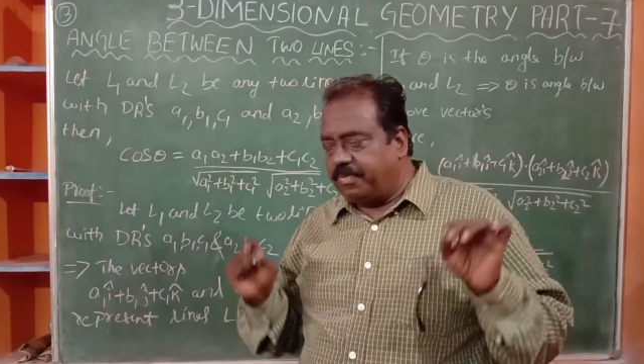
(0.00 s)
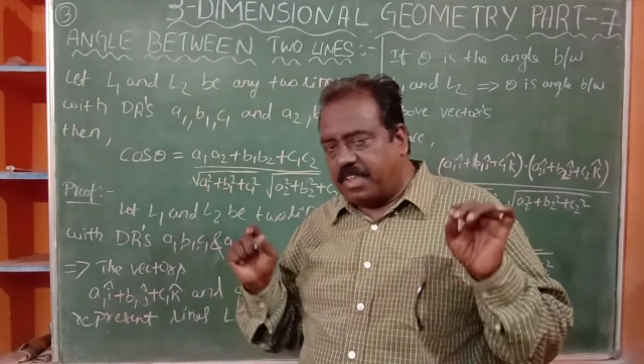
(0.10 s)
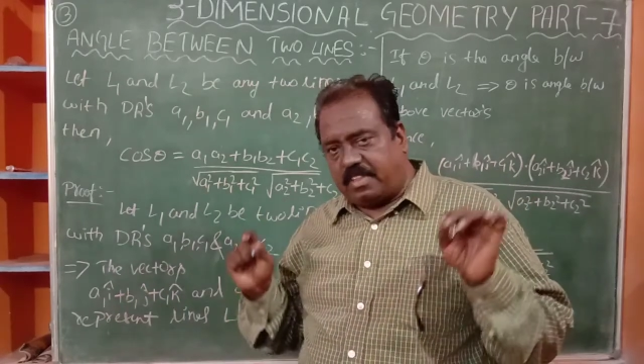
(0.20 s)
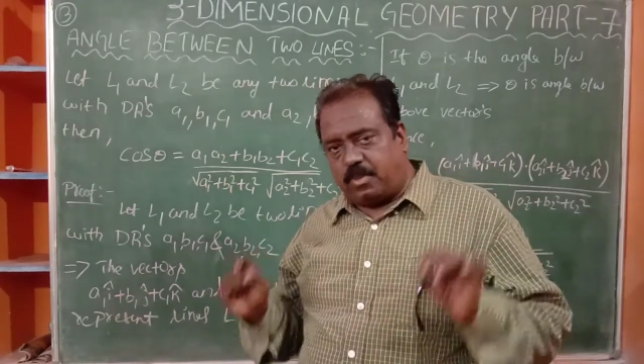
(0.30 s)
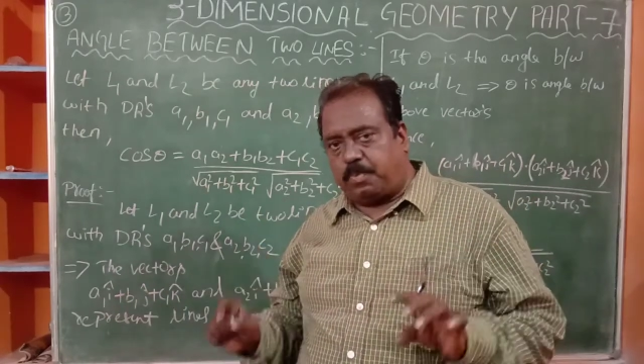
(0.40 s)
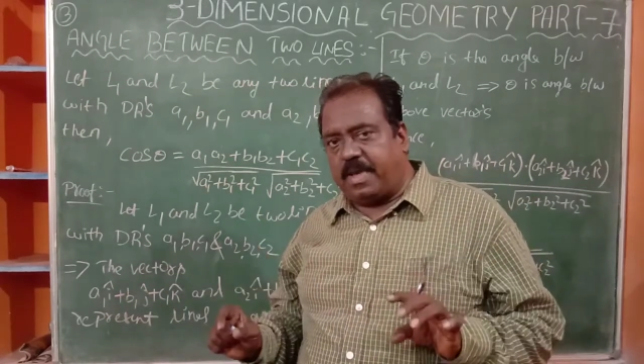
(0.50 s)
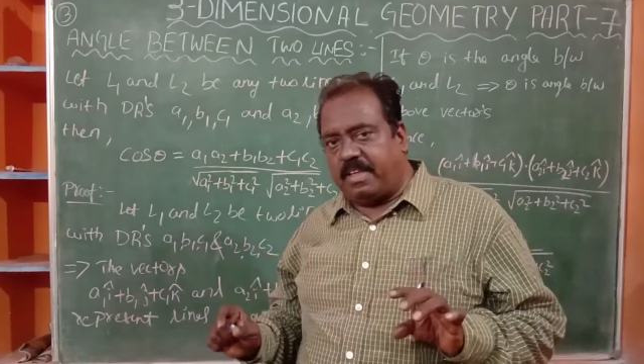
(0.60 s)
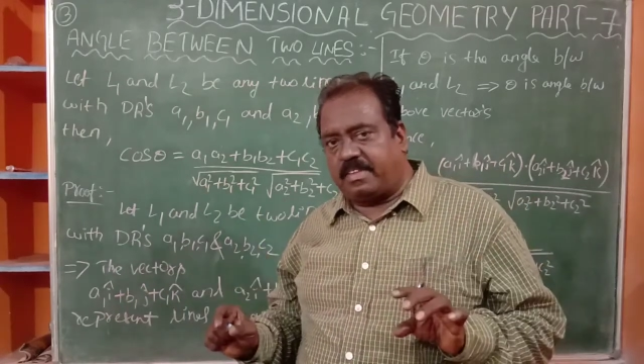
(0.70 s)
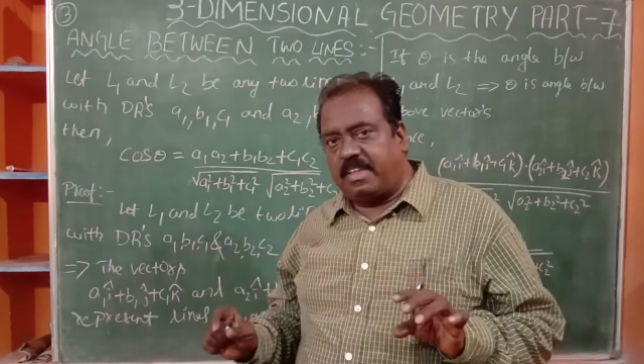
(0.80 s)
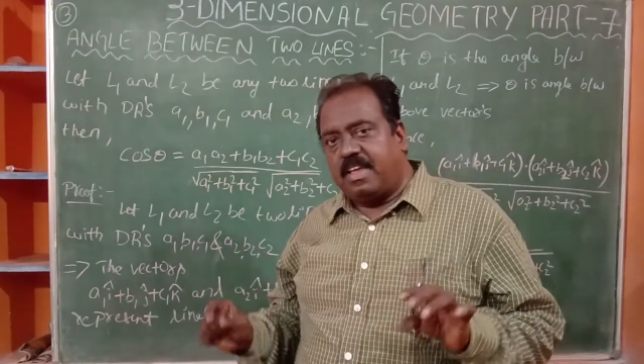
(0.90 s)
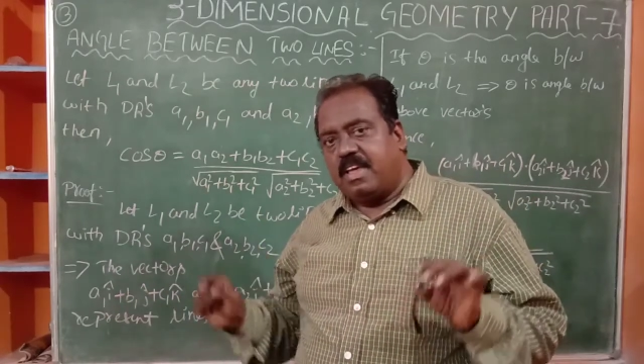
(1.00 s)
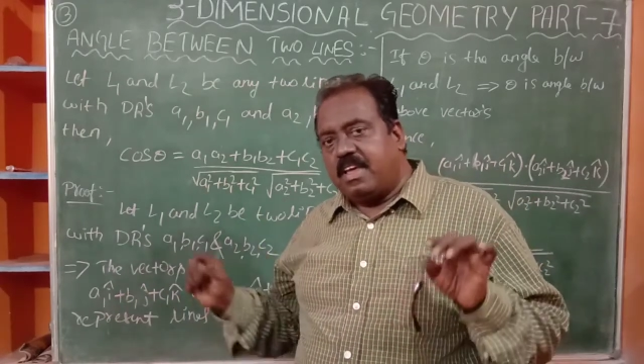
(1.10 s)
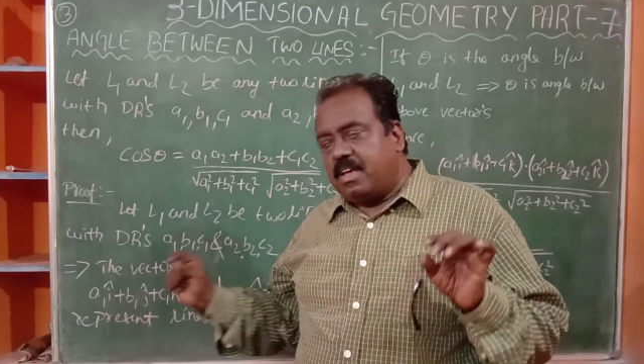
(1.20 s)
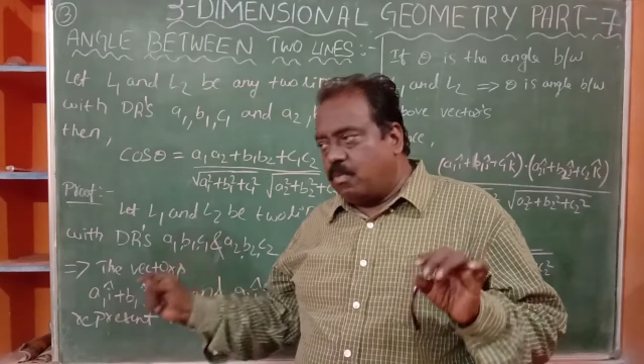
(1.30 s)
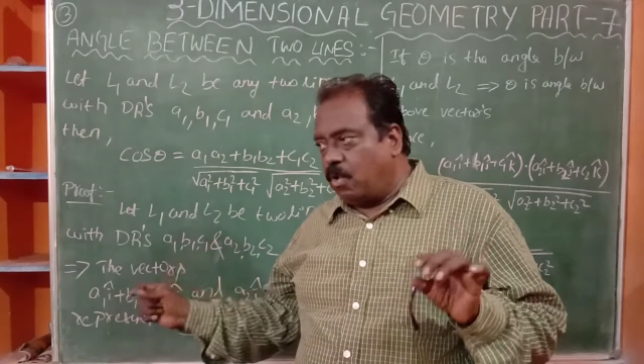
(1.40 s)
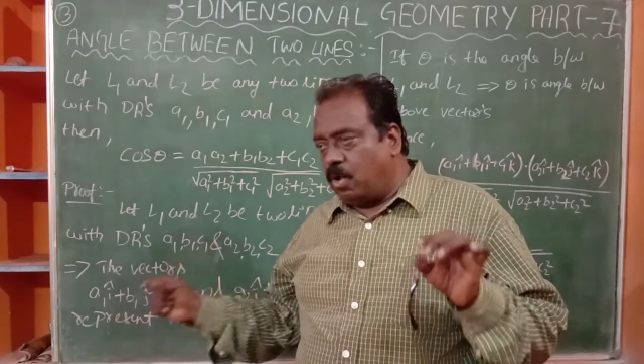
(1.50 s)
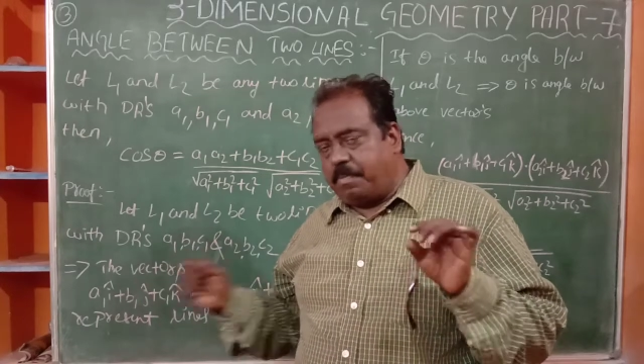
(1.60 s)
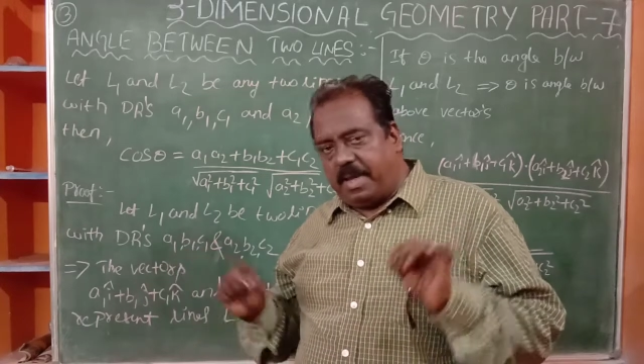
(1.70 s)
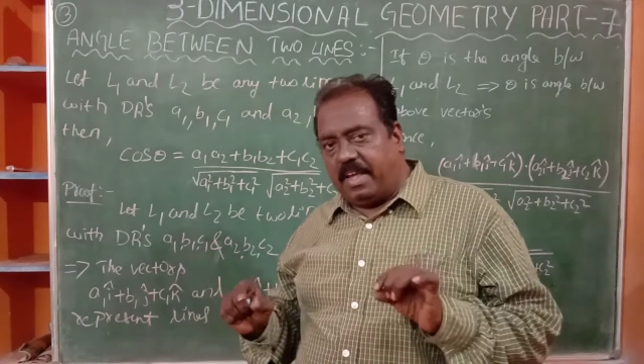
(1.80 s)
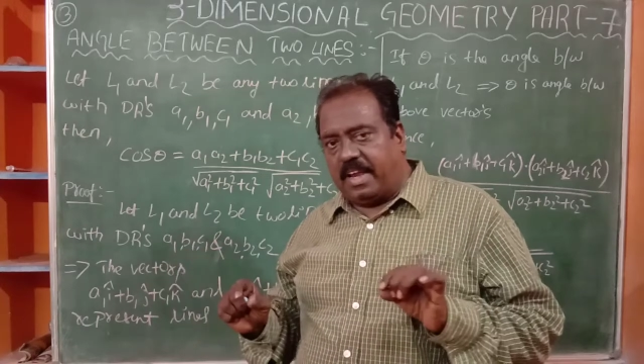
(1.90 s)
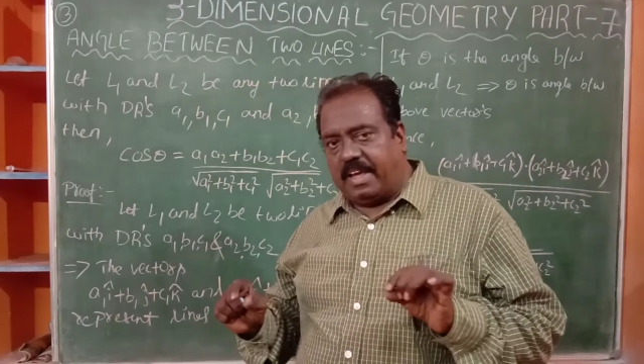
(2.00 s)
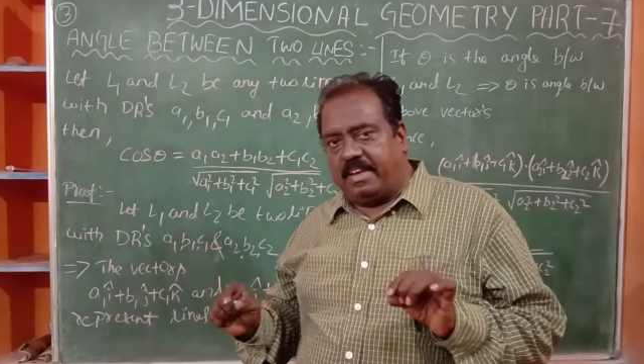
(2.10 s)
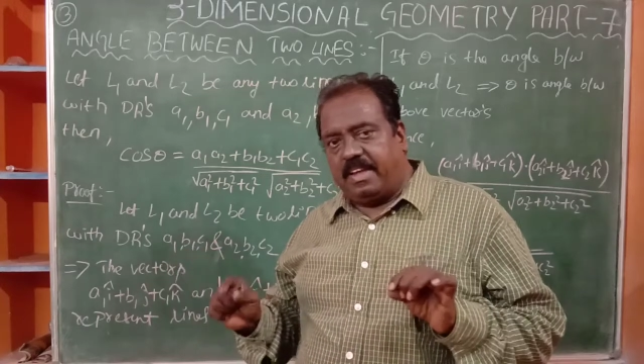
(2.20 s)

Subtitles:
in the space, OB line.